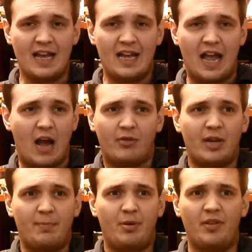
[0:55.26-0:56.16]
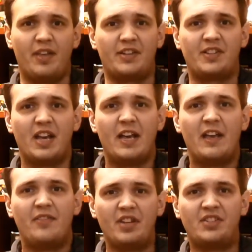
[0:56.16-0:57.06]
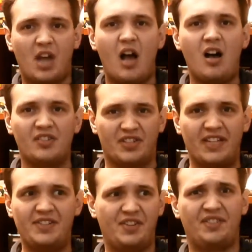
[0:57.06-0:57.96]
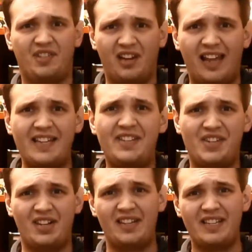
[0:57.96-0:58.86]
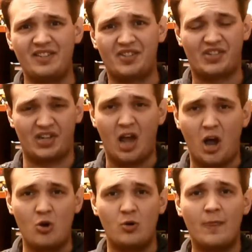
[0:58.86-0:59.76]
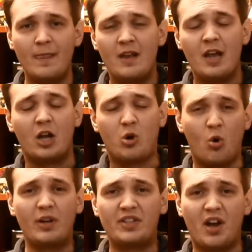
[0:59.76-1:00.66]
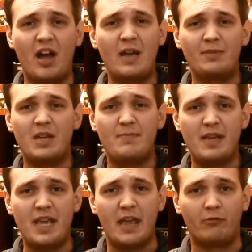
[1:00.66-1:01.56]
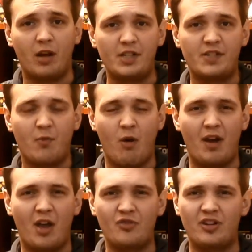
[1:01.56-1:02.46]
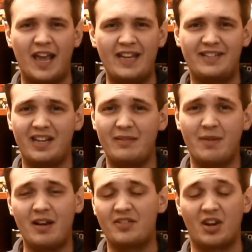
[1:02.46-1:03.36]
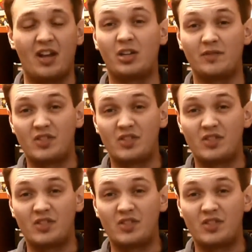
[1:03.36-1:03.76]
How can I put this? This art is glacially slow. According to IMDb, it runs for 118 minutes, and I could have